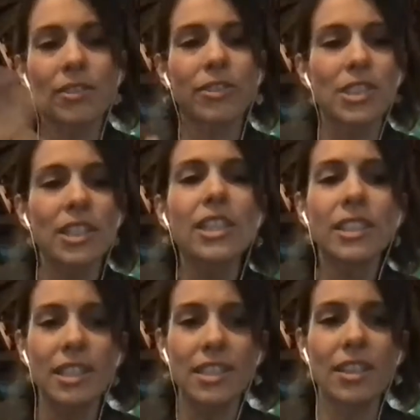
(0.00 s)

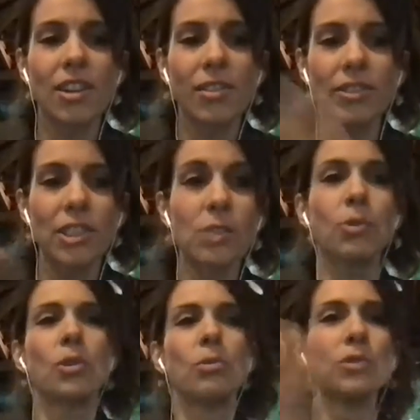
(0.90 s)
facilities that offer us
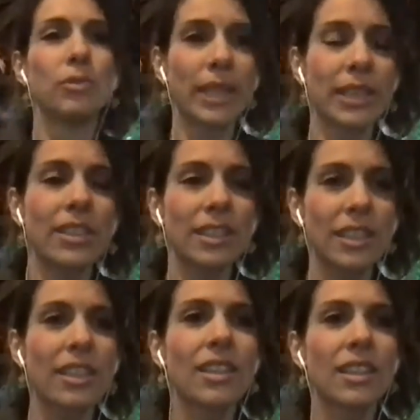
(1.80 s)
more movement,
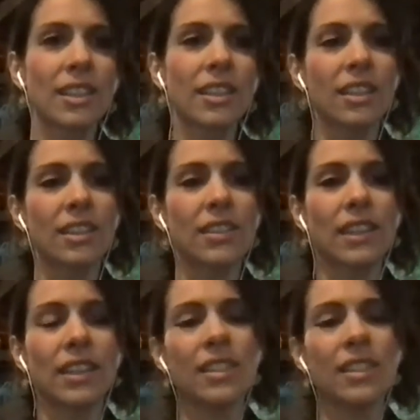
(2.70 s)
right?